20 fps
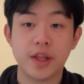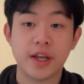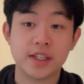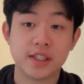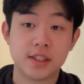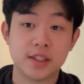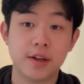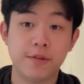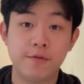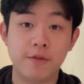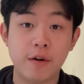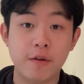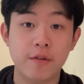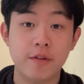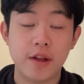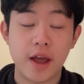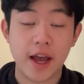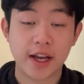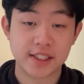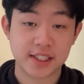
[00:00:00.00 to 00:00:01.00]
there's
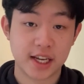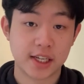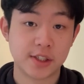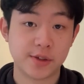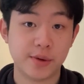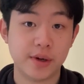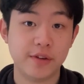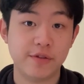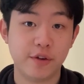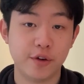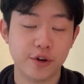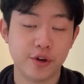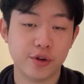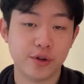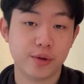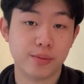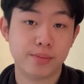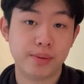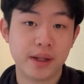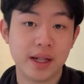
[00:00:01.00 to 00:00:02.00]
different accessory for you
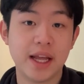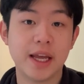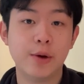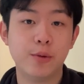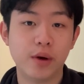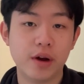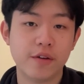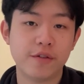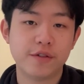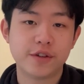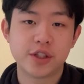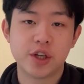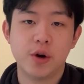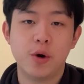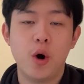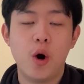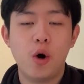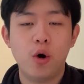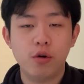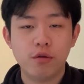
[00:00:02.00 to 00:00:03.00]
to play with,
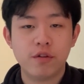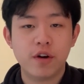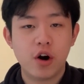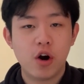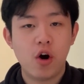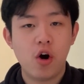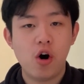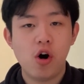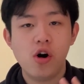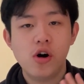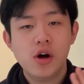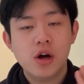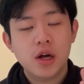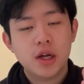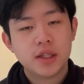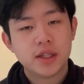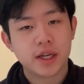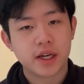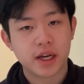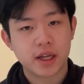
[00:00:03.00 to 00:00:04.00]
so overall,
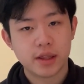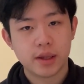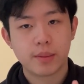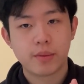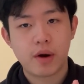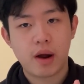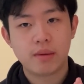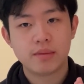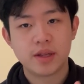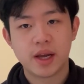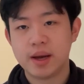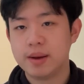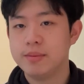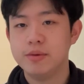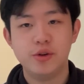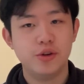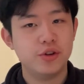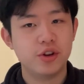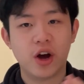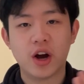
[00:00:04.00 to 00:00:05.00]
then Gundam Ground Type,
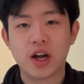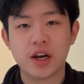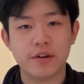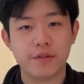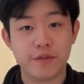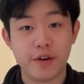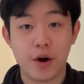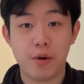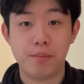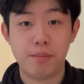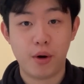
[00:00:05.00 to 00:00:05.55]
you're not gonna feel